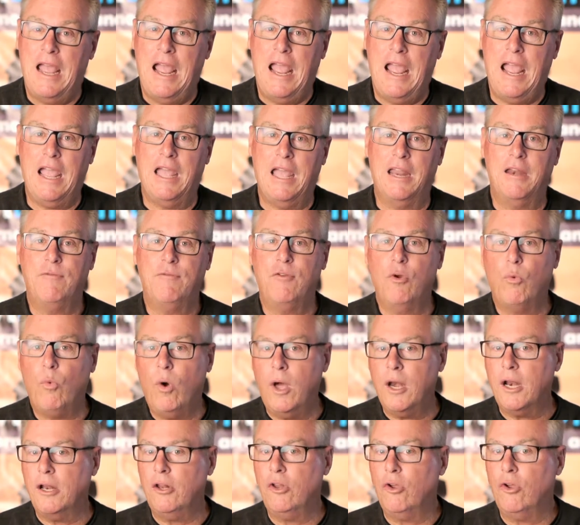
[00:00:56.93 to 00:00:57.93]
And if you
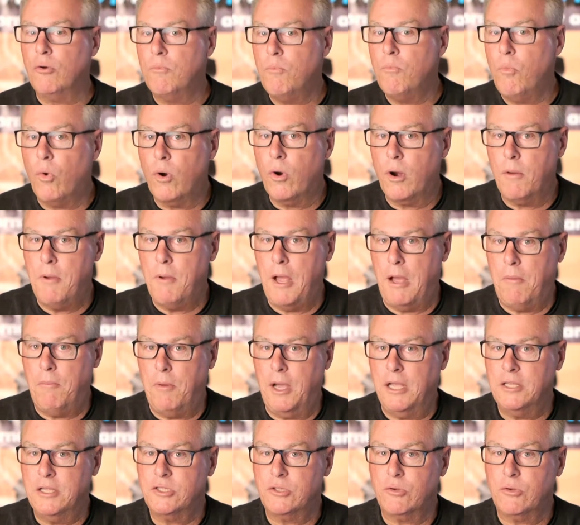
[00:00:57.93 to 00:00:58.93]
want to learn more about
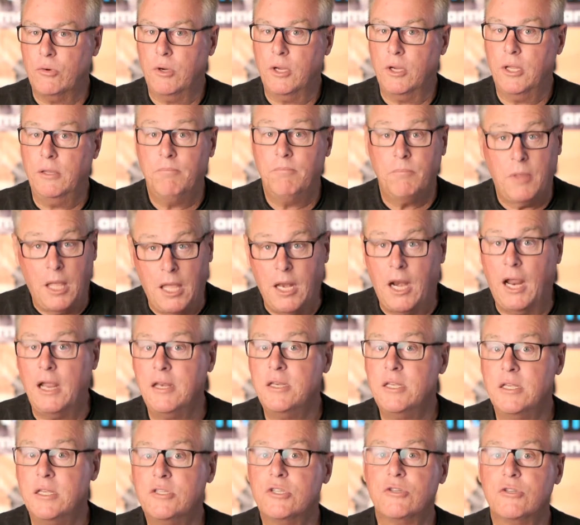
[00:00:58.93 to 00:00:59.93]
my story, and I
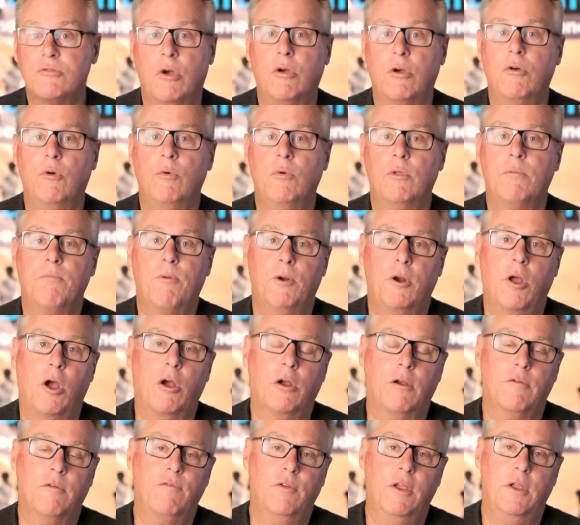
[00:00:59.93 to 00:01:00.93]
did struggle with
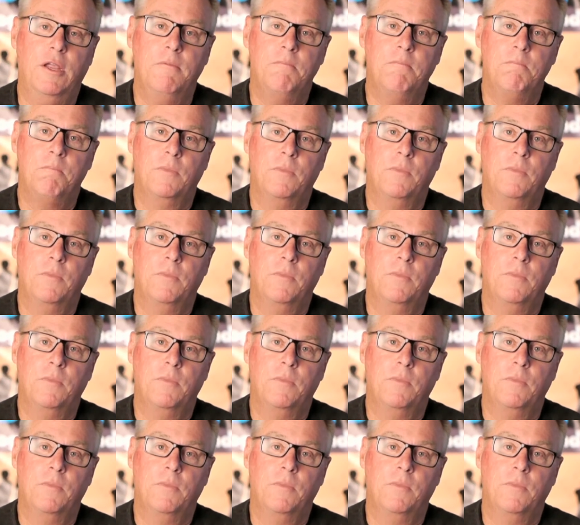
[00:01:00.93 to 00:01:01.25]
pornography,